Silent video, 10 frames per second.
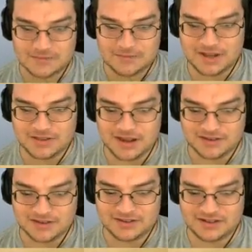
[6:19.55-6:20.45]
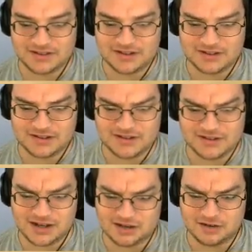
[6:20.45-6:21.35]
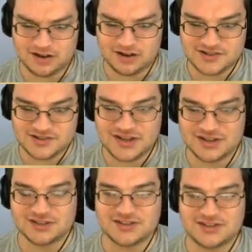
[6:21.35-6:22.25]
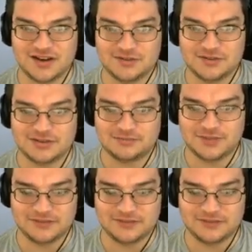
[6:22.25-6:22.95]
But yeah, as I said, not all cars have engine sounds.